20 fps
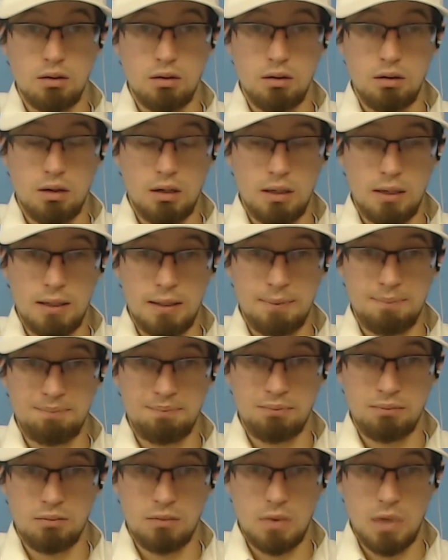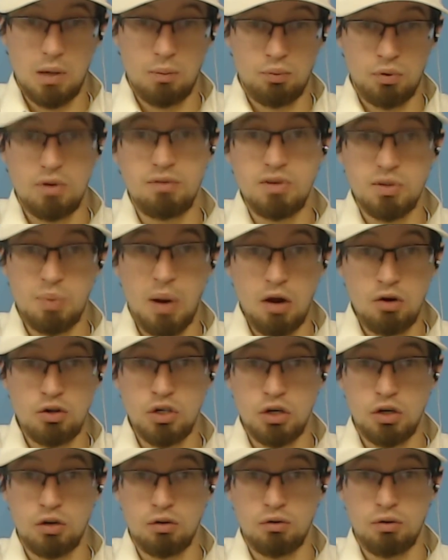power
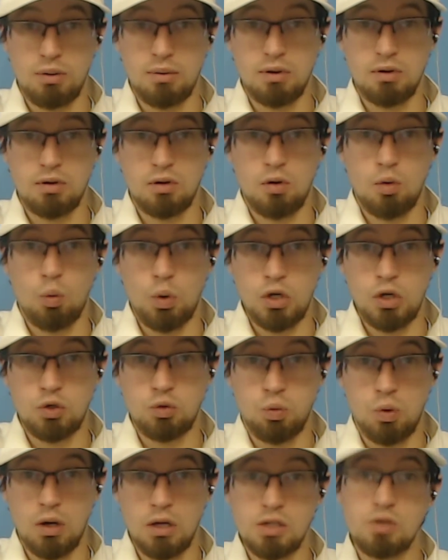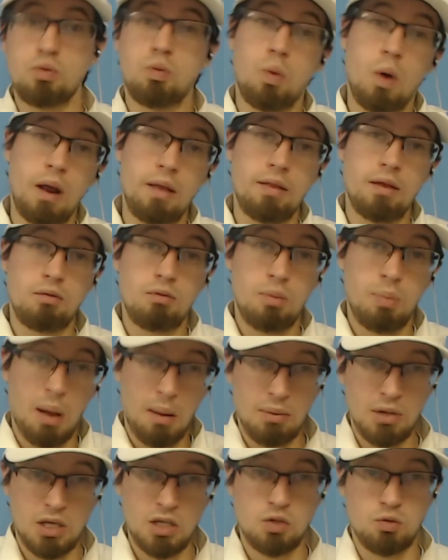sharing agreement, which was when the
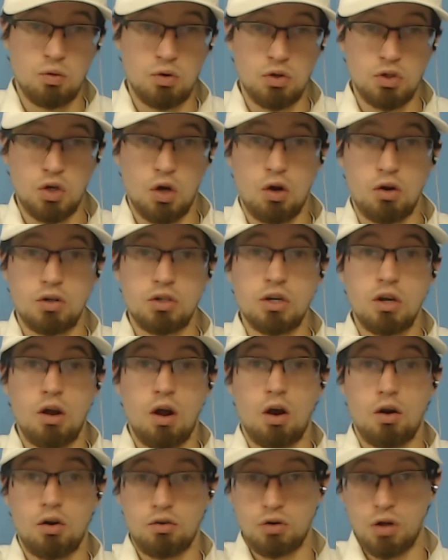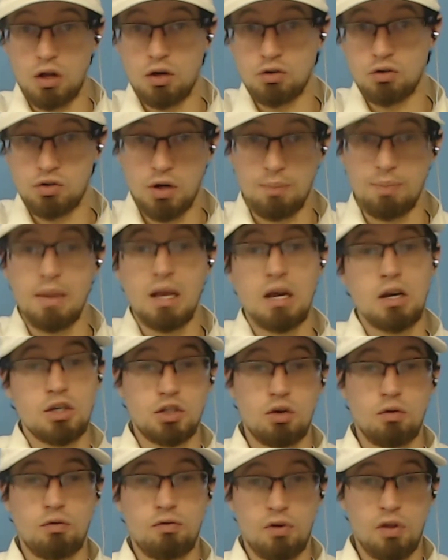Republicans were in charge under Donald Trump.
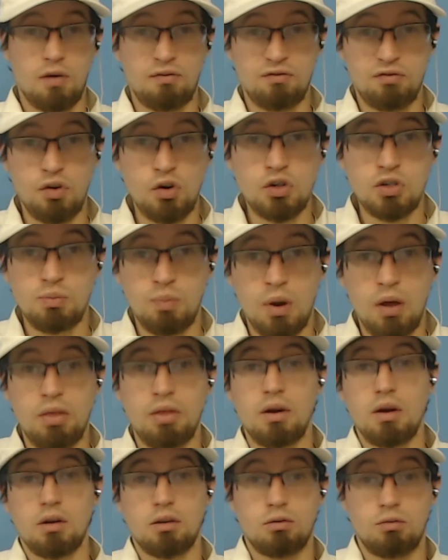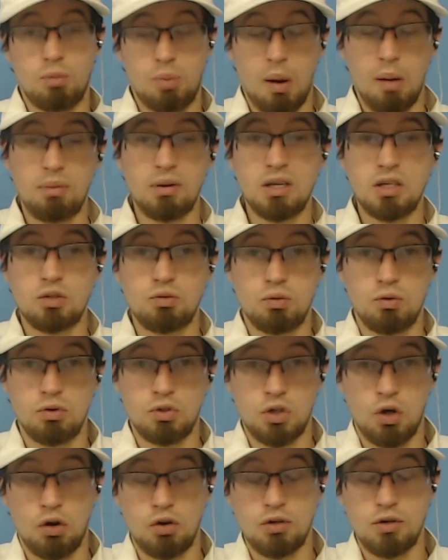So for the first month, the Republicans were in
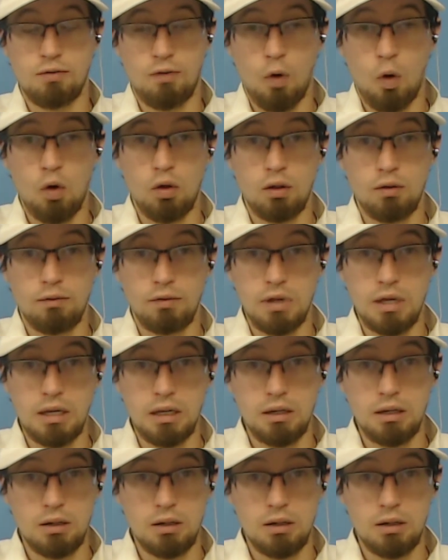charge of all the